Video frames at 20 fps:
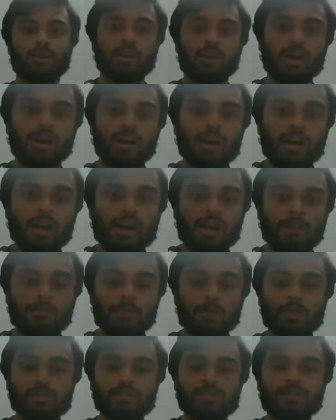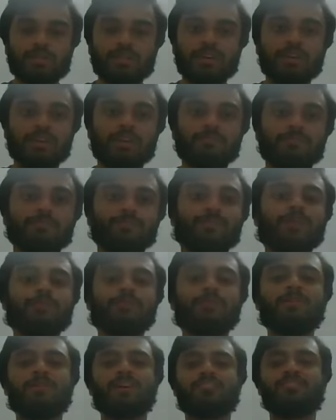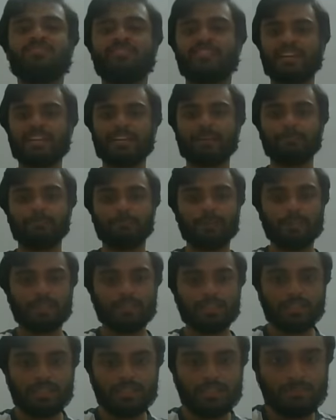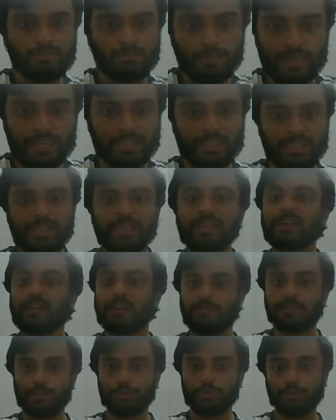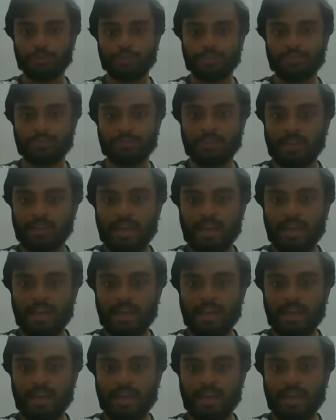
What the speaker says: because people were fed up with this bloody revolution,